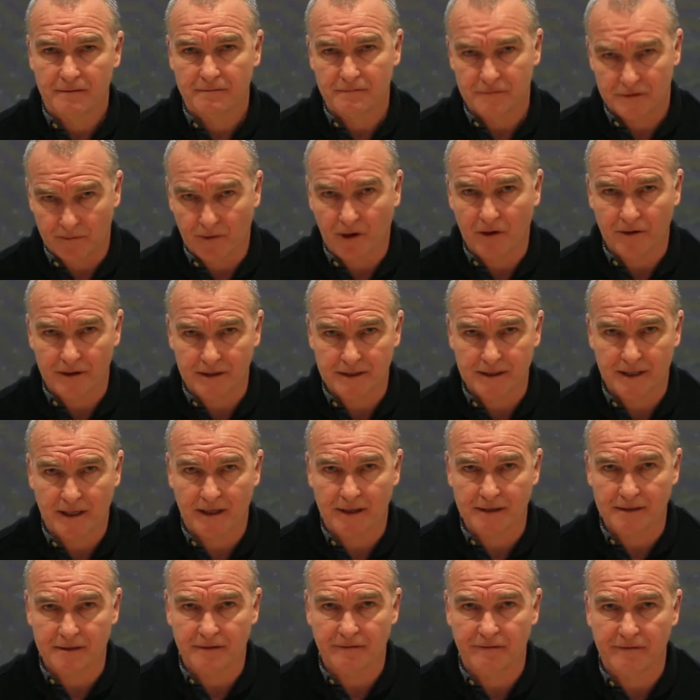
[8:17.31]

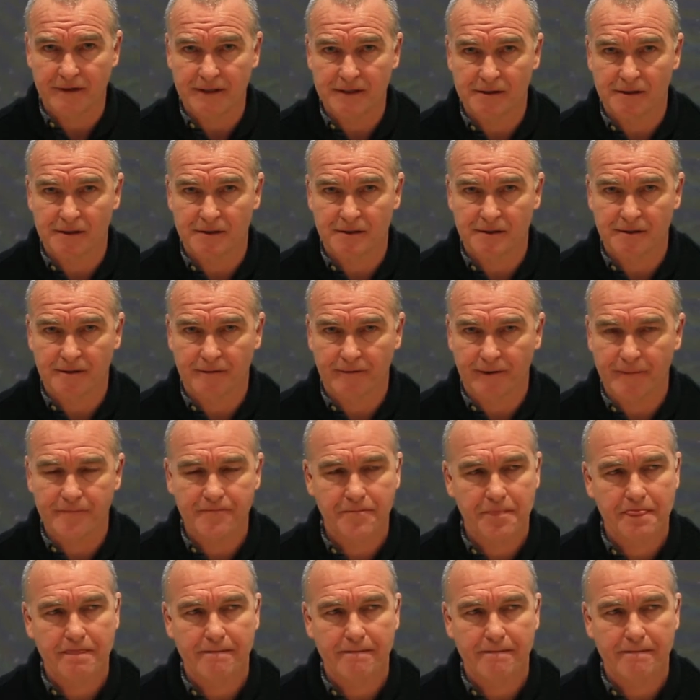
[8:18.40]
democratised features to it.